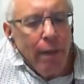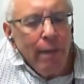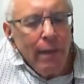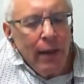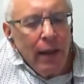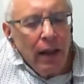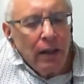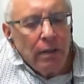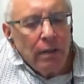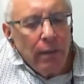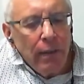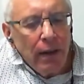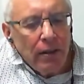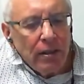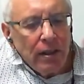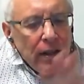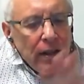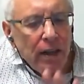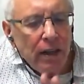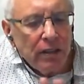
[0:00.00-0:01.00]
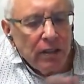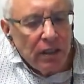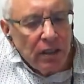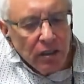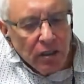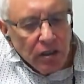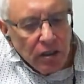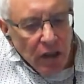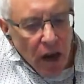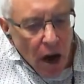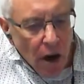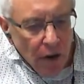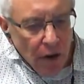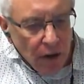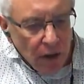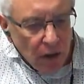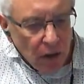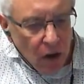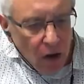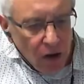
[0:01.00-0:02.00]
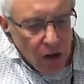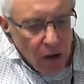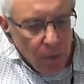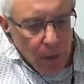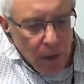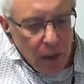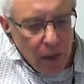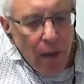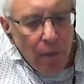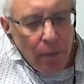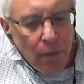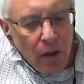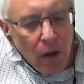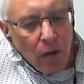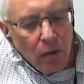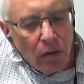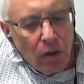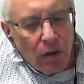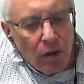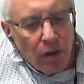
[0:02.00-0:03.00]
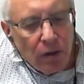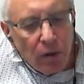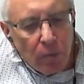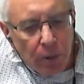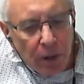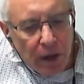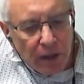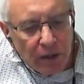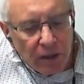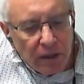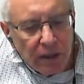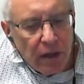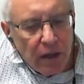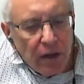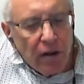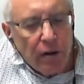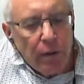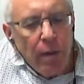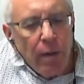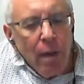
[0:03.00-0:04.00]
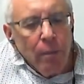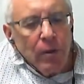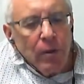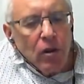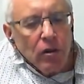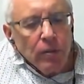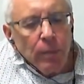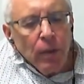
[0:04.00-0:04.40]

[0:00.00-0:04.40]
It's an historical argument, no longer a present day argument, because